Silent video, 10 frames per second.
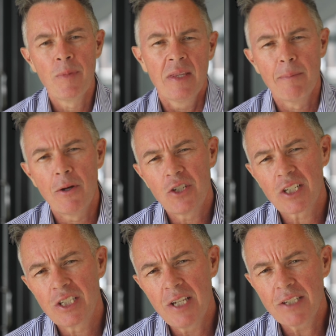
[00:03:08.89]
The most
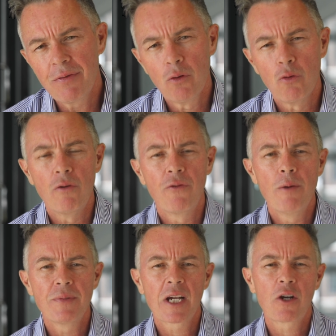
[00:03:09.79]
successful law
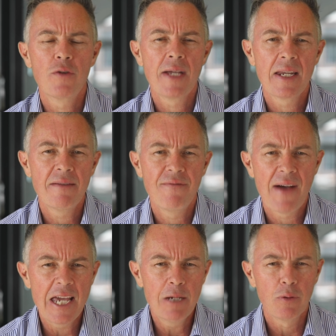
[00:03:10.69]
firms are creating
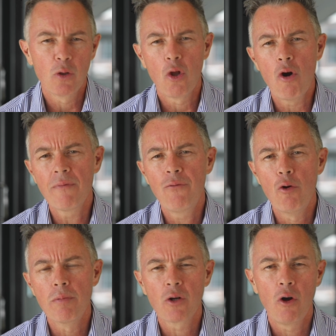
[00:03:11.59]
valuable
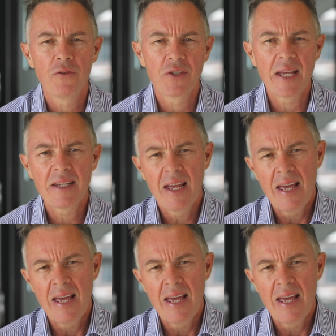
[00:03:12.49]
long-form content,